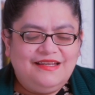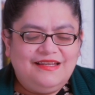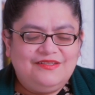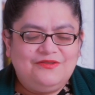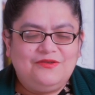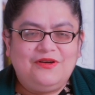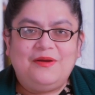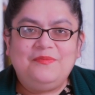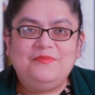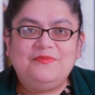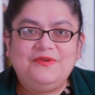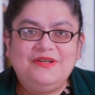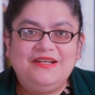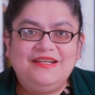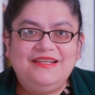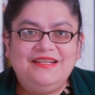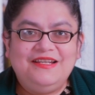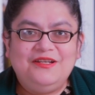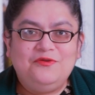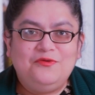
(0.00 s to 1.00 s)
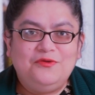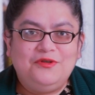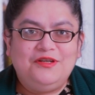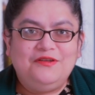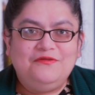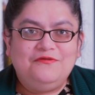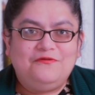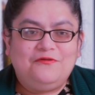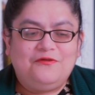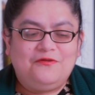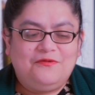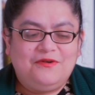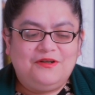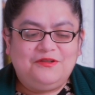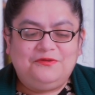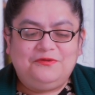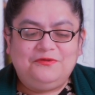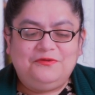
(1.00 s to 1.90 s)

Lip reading: so I'm really looking forward